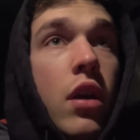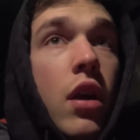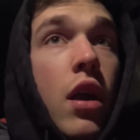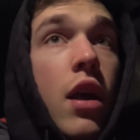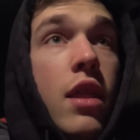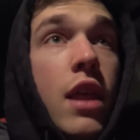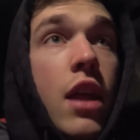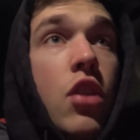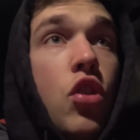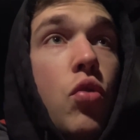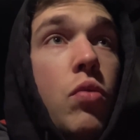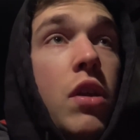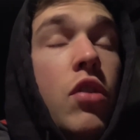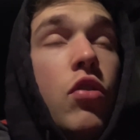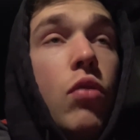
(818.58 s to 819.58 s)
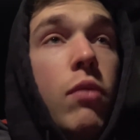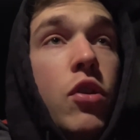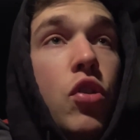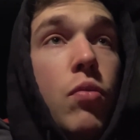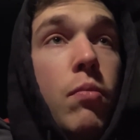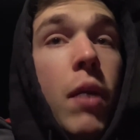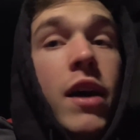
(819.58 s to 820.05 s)
then you need to do what
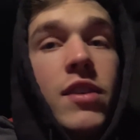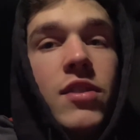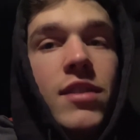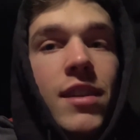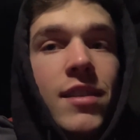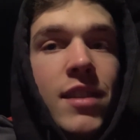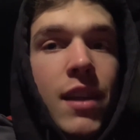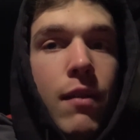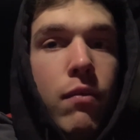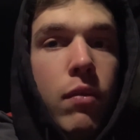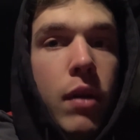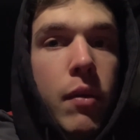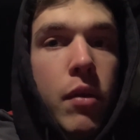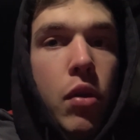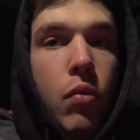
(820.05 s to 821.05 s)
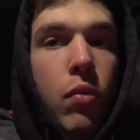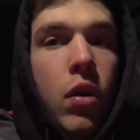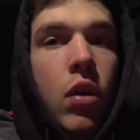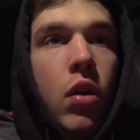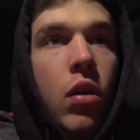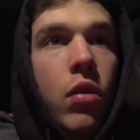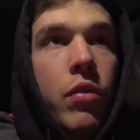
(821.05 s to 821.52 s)
you must instead of what you
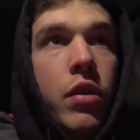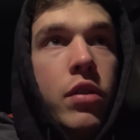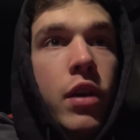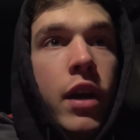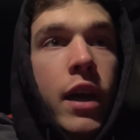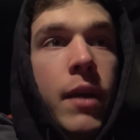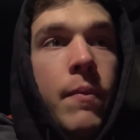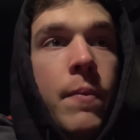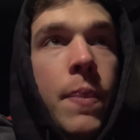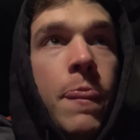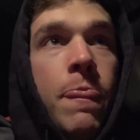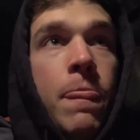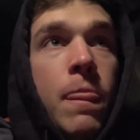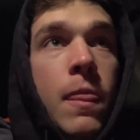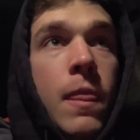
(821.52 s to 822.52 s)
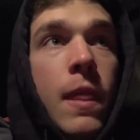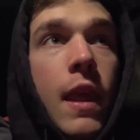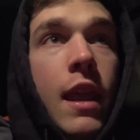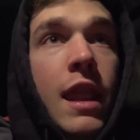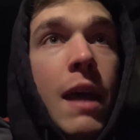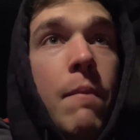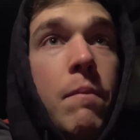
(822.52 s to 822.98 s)
want all the time.
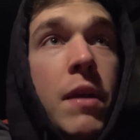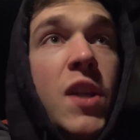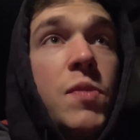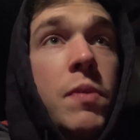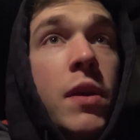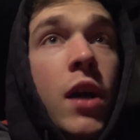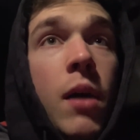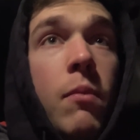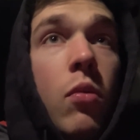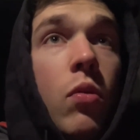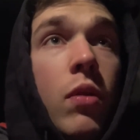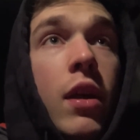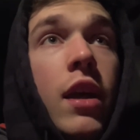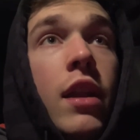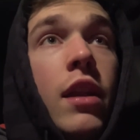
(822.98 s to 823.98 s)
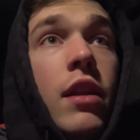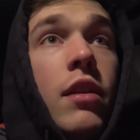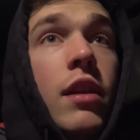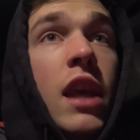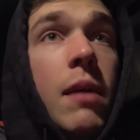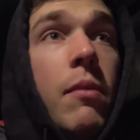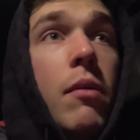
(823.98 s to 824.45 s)
And that means being humble and
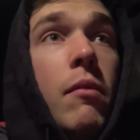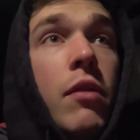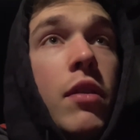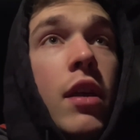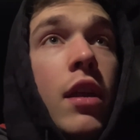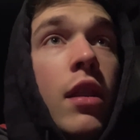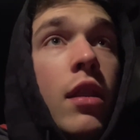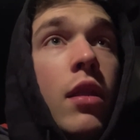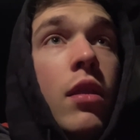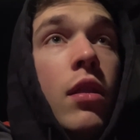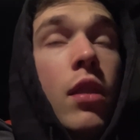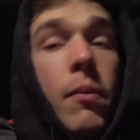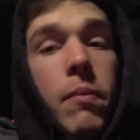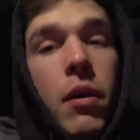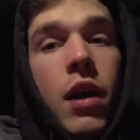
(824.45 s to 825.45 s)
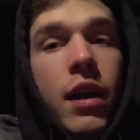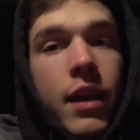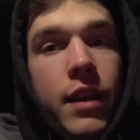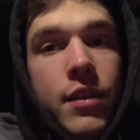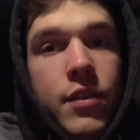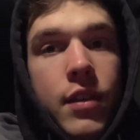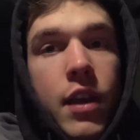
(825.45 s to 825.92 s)
keeping within the
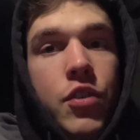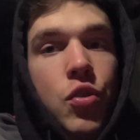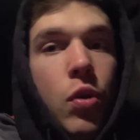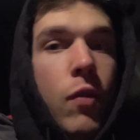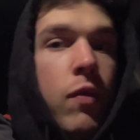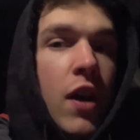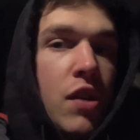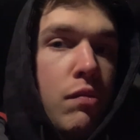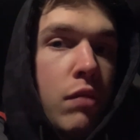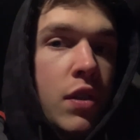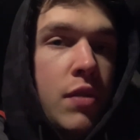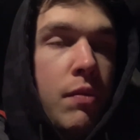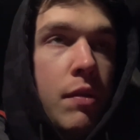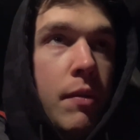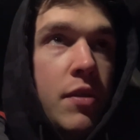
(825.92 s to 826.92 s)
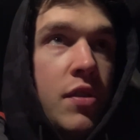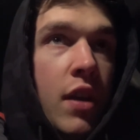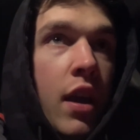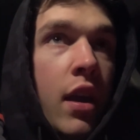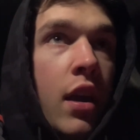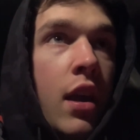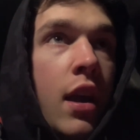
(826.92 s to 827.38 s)
pocket, as Joey Fox would
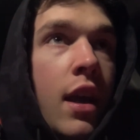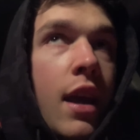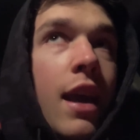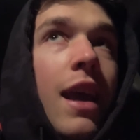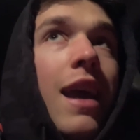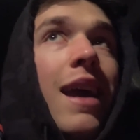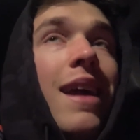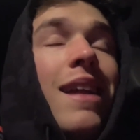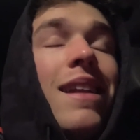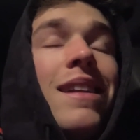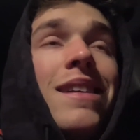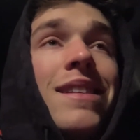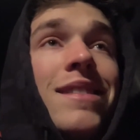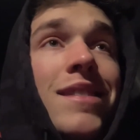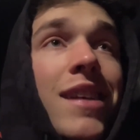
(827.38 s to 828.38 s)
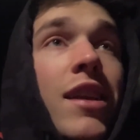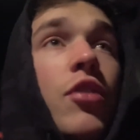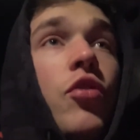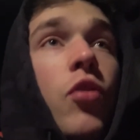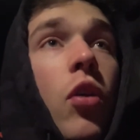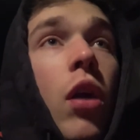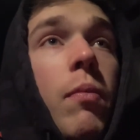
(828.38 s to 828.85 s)
say, and sticking
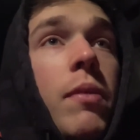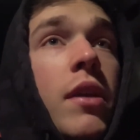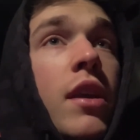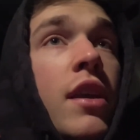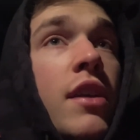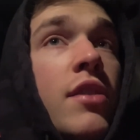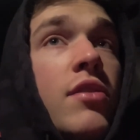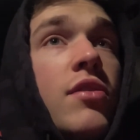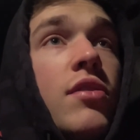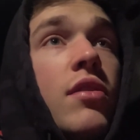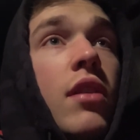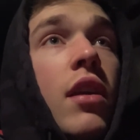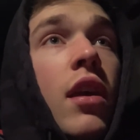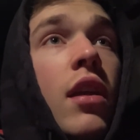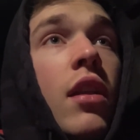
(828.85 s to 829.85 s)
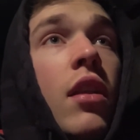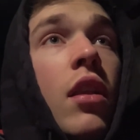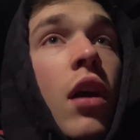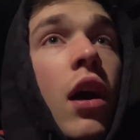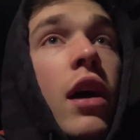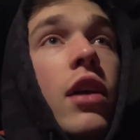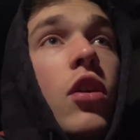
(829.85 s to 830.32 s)
to your RPEs and
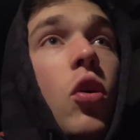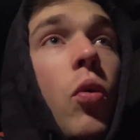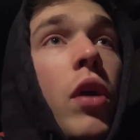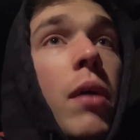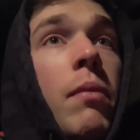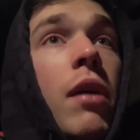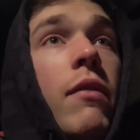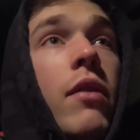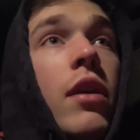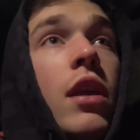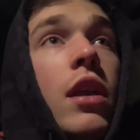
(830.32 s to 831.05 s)
not going above it,